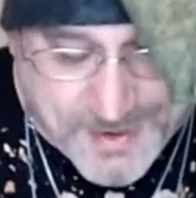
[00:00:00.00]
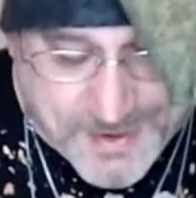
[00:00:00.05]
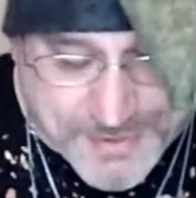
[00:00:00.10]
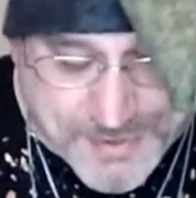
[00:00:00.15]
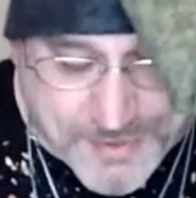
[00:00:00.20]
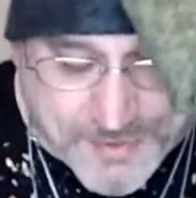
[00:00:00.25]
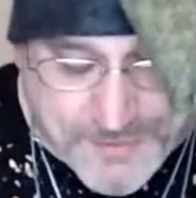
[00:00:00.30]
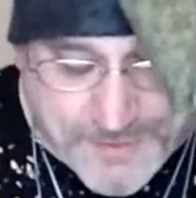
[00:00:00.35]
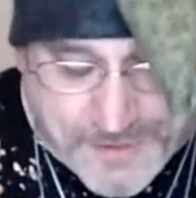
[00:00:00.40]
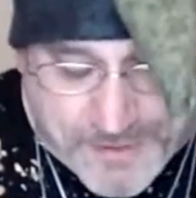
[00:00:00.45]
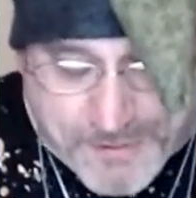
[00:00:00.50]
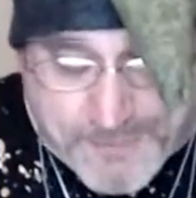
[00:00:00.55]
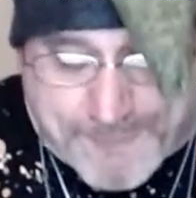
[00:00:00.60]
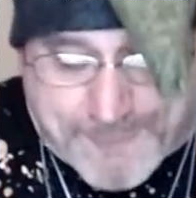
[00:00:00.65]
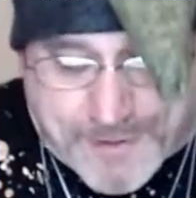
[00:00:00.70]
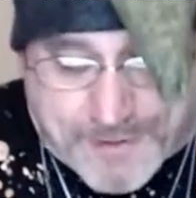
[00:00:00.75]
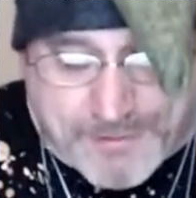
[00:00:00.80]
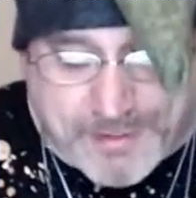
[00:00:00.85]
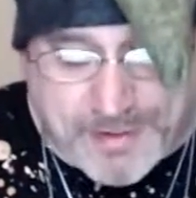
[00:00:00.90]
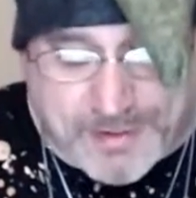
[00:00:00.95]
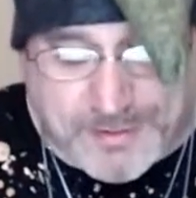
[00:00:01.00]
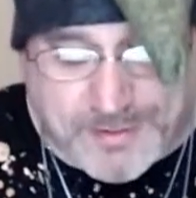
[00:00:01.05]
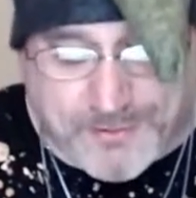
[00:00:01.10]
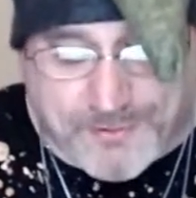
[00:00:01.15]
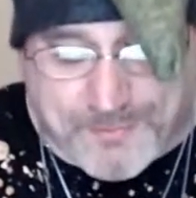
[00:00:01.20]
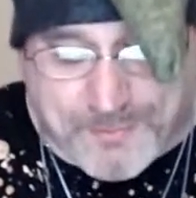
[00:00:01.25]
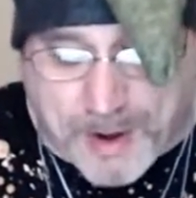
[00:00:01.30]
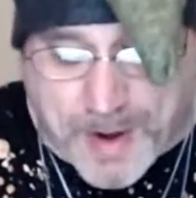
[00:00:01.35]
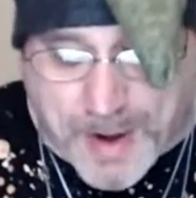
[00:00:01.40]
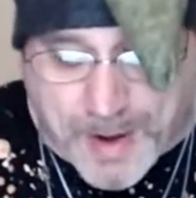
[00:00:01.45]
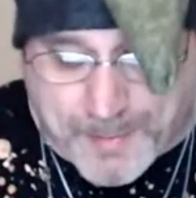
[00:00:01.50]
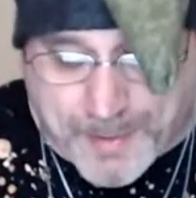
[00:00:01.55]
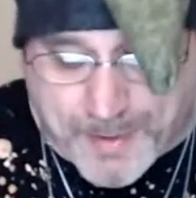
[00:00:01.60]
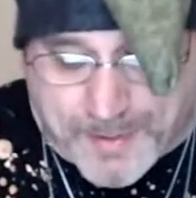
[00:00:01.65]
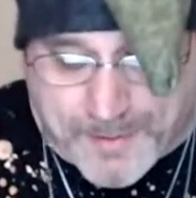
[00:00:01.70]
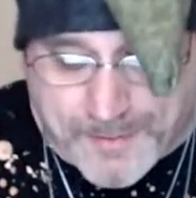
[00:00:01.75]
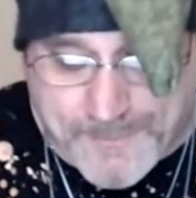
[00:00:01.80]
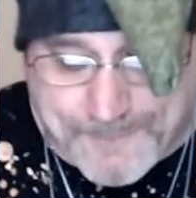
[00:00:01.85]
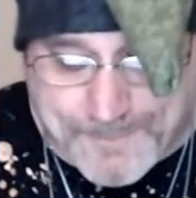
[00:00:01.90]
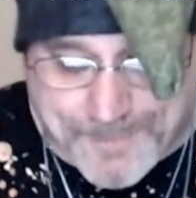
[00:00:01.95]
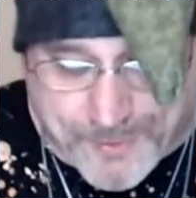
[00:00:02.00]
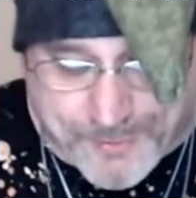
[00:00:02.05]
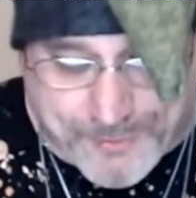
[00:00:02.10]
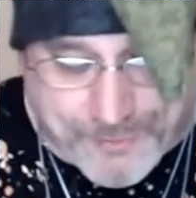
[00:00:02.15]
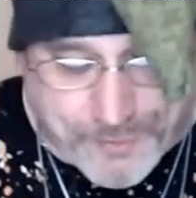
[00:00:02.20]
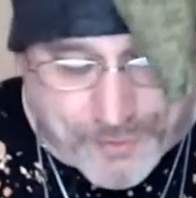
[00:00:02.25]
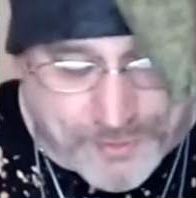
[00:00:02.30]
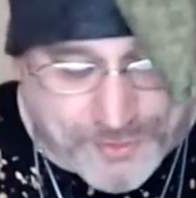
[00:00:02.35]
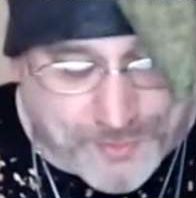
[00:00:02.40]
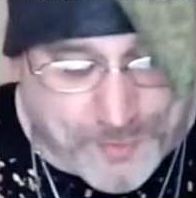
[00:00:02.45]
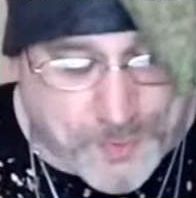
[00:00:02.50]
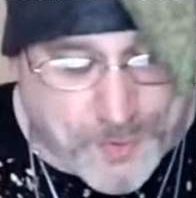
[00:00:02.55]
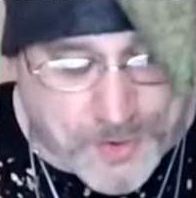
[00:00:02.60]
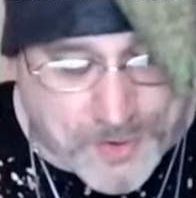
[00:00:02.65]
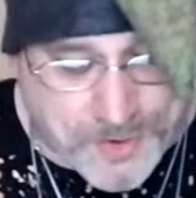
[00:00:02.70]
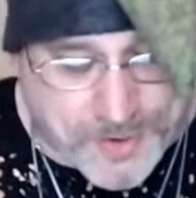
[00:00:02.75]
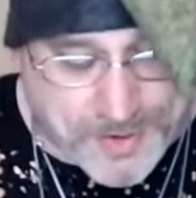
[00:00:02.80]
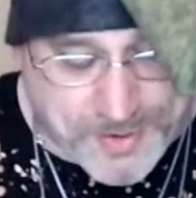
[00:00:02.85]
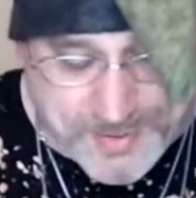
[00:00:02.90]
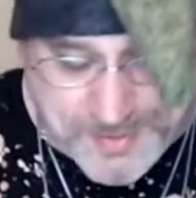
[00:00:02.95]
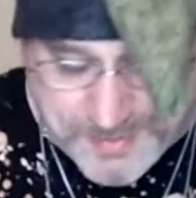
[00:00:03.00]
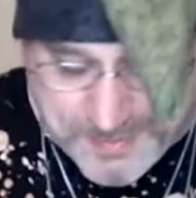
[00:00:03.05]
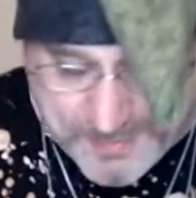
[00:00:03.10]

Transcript: Our variant of Mama, the first word